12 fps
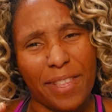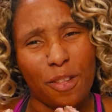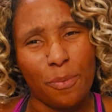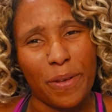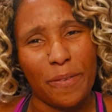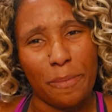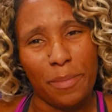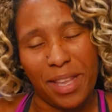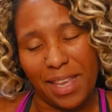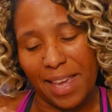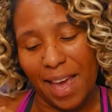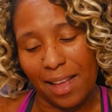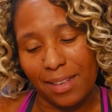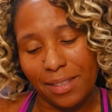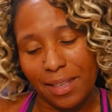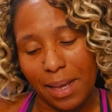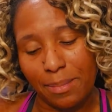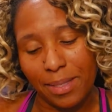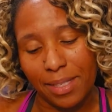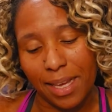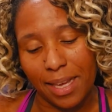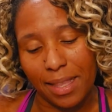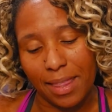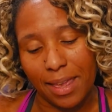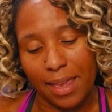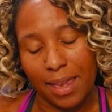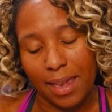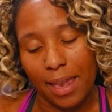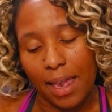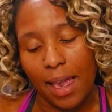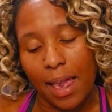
a little bit of a mini Valentine's Day thing,